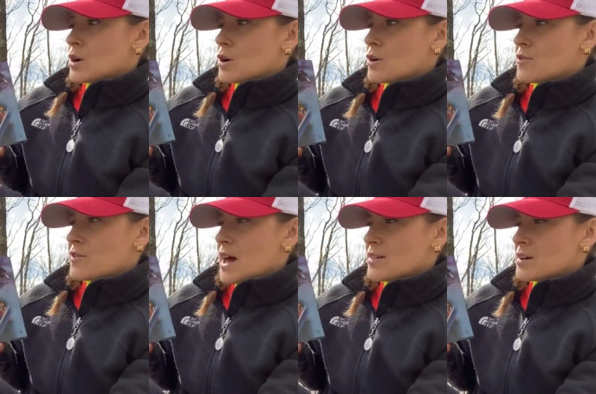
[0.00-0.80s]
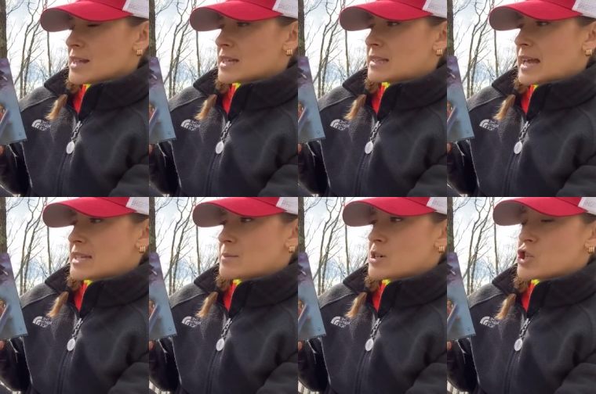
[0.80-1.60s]
Her father and the
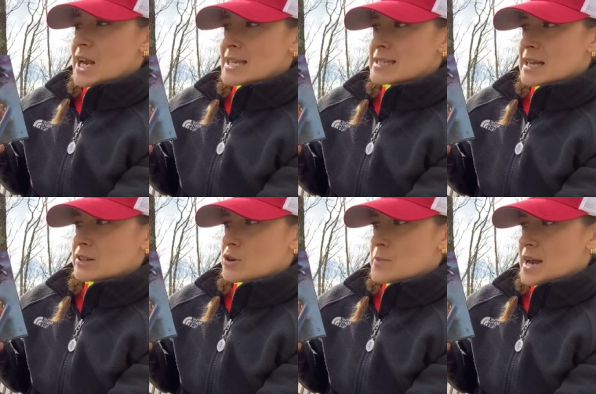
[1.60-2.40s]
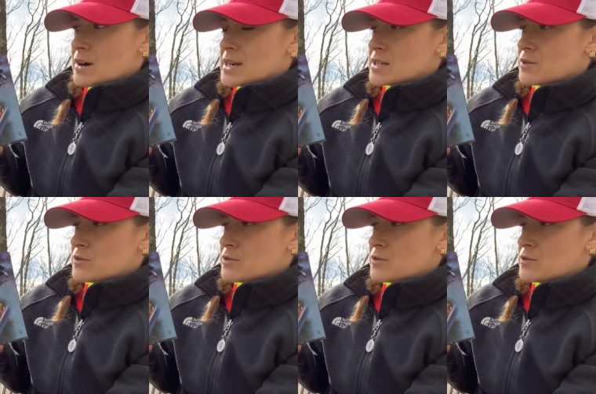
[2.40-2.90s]
clansmen chased Eleanor Bear into the